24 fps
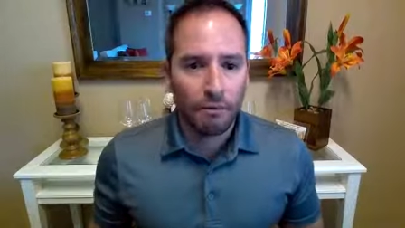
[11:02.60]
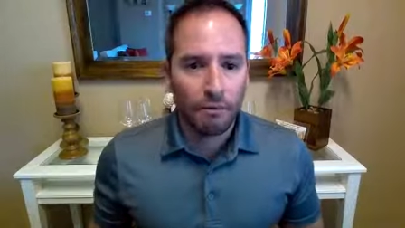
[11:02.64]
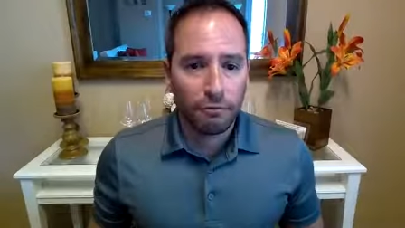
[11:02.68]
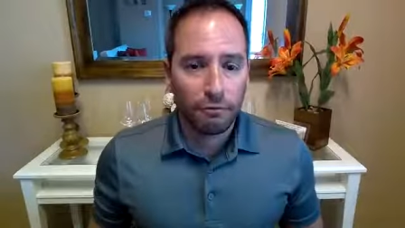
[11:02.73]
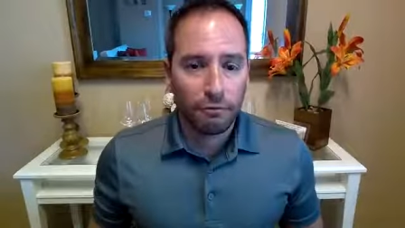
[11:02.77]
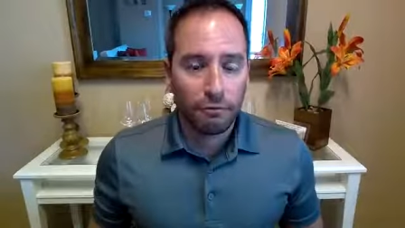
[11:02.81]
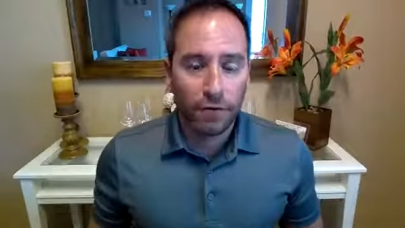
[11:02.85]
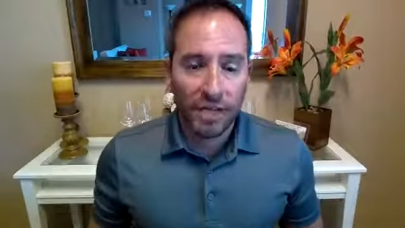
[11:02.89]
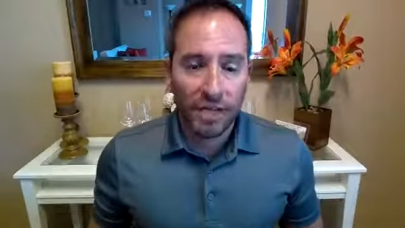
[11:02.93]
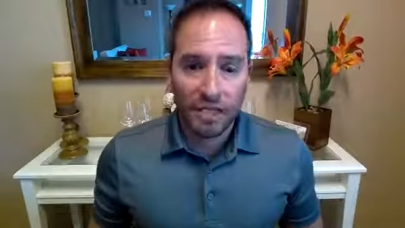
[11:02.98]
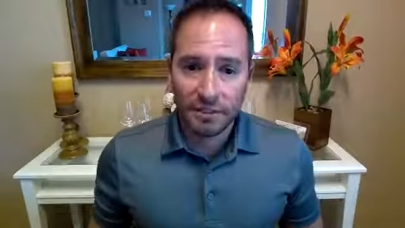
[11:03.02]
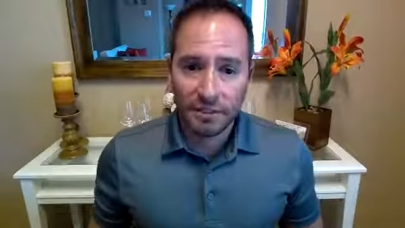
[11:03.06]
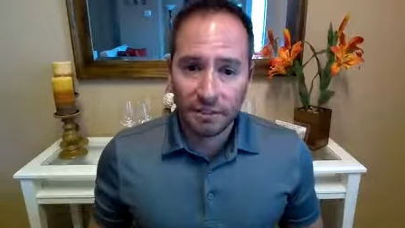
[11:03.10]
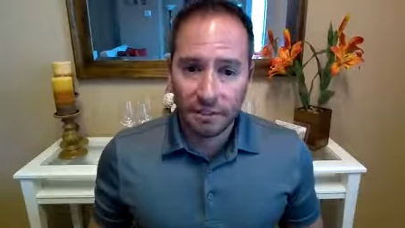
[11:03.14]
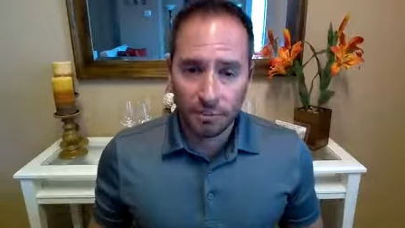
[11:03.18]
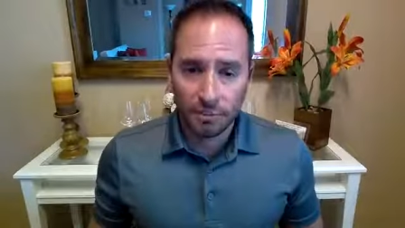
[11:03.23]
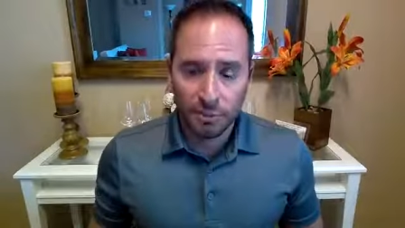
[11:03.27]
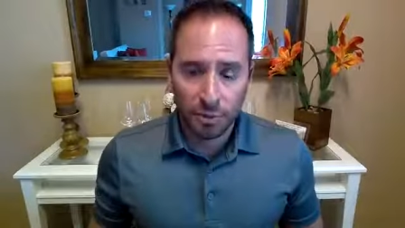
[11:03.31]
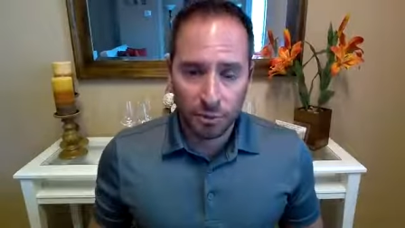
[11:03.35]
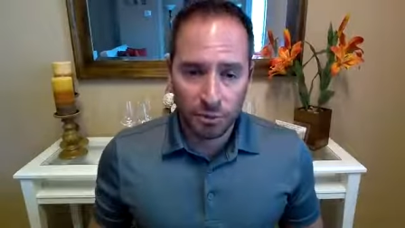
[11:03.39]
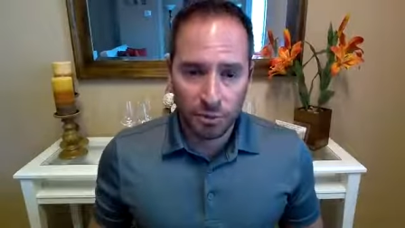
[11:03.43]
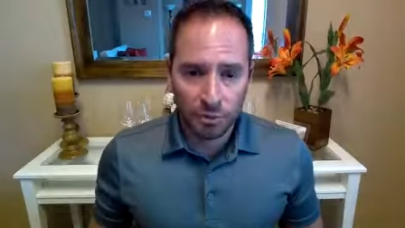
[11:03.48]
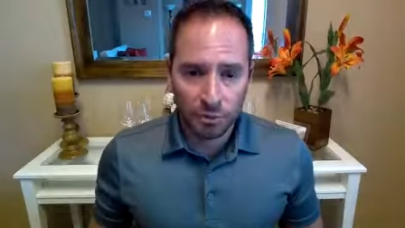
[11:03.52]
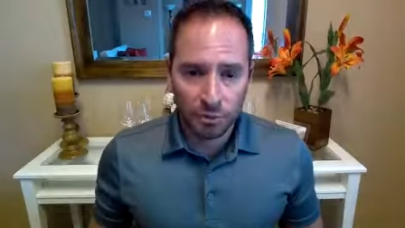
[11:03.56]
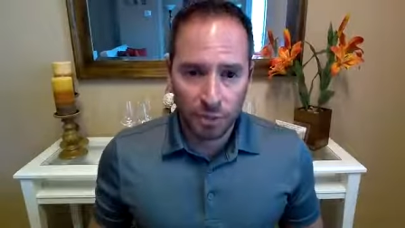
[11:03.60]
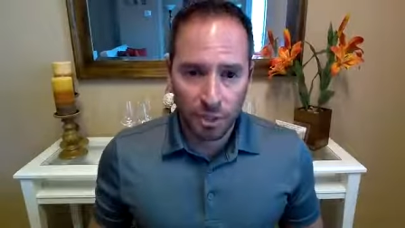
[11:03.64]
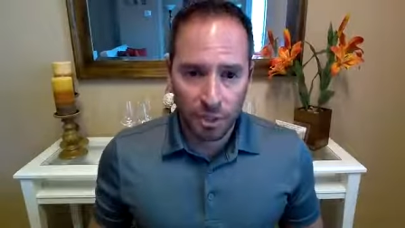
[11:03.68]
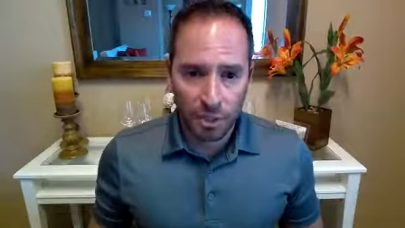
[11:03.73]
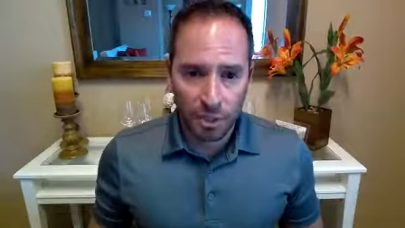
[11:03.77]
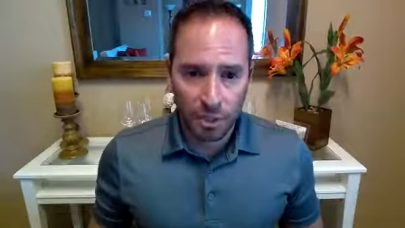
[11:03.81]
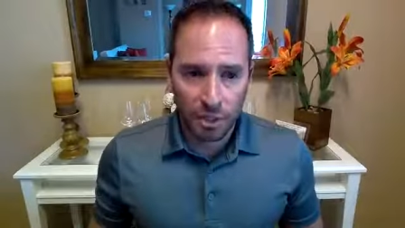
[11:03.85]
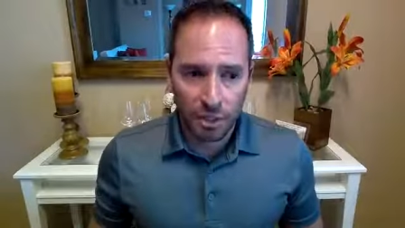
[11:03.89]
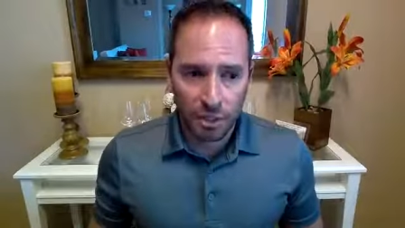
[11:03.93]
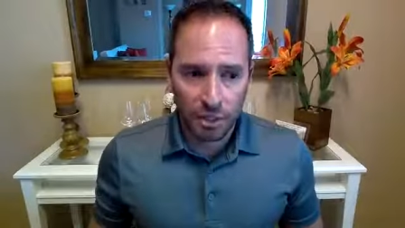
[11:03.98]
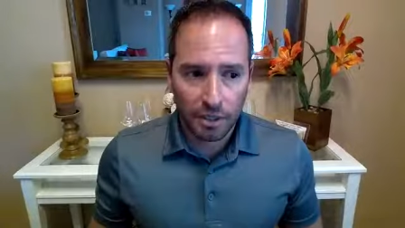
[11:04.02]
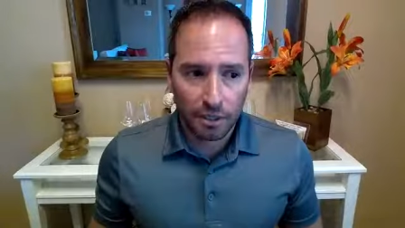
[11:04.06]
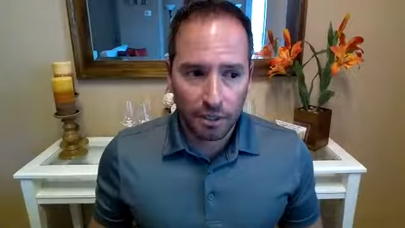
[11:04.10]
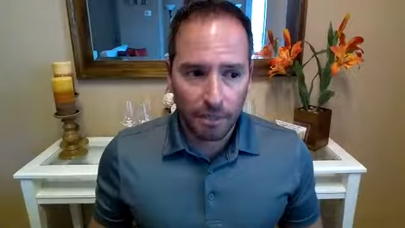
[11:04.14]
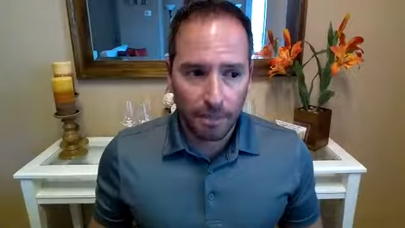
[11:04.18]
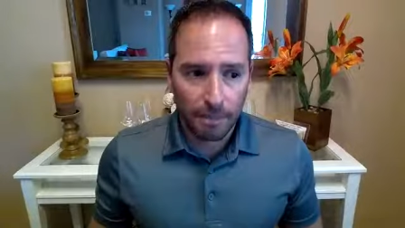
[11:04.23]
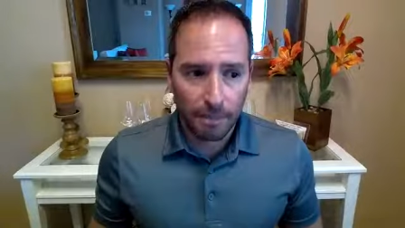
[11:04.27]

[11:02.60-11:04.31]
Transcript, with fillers: finding the building block,